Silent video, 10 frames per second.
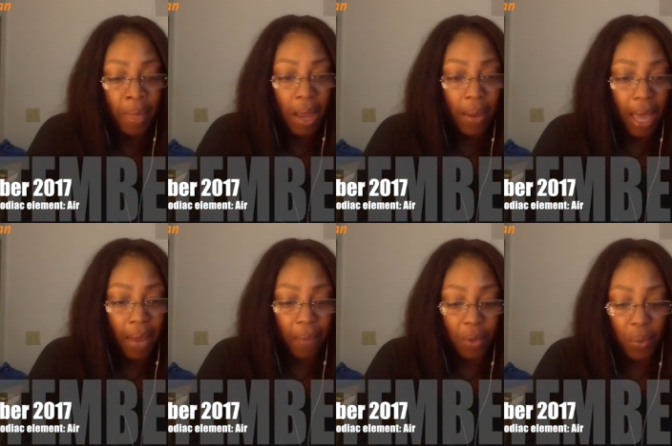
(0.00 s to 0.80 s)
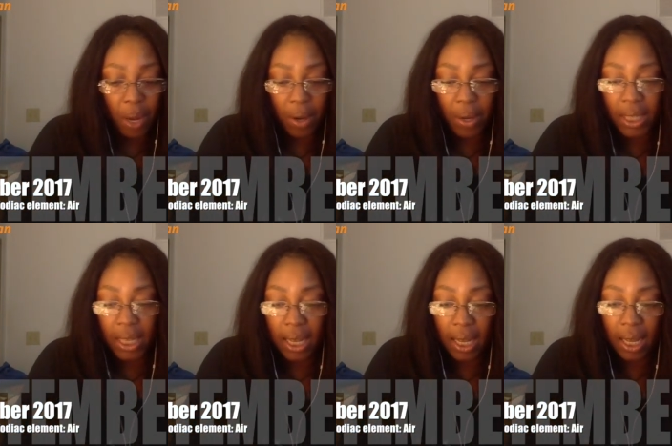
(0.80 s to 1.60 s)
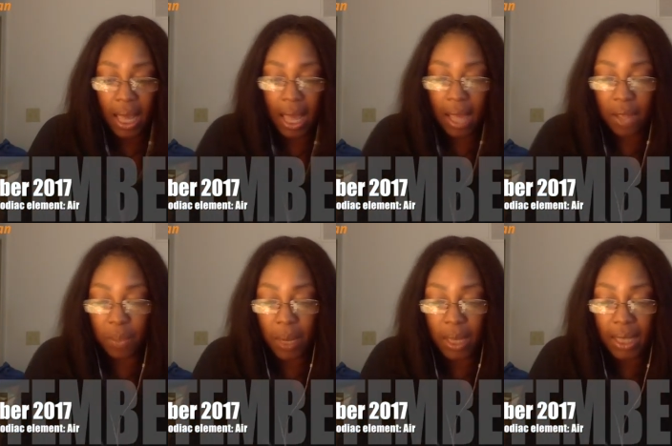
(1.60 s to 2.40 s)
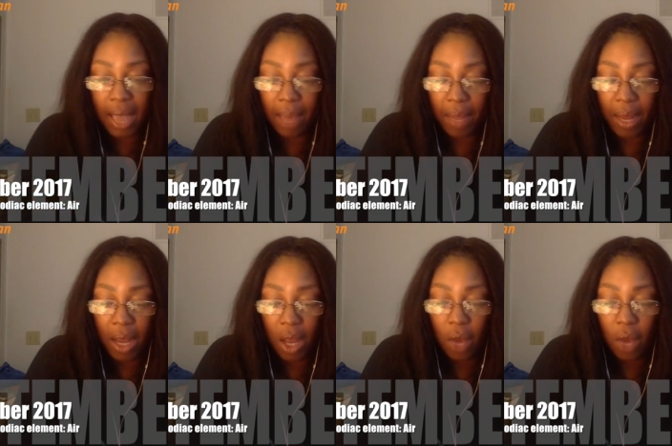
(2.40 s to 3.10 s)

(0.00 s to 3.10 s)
Okay, we're going to look at what is happening